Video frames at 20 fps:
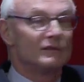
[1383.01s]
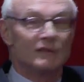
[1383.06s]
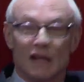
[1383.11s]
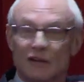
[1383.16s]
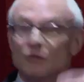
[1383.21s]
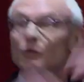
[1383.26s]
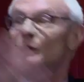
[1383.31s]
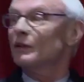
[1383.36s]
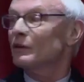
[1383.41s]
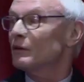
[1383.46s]

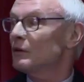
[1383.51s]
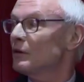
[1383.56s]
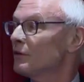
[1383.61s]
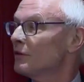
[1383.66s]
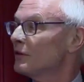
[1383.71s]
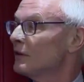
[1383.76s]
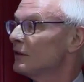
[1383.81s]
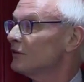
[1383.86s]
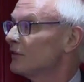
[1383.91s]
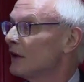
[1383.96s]
That's where the
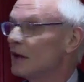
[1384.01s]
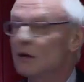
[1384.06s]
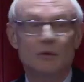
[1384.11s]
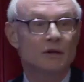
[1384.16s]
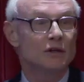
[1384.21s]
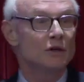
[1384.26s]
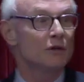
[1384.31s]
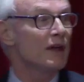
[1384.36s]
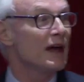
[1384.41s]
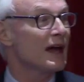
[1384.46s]
growth is. How do
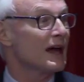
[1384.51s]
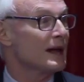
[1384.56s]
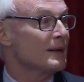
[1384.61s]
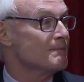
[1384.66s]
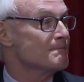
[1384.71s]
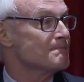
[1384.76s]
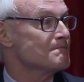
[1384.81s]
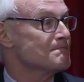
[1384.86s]
we do that?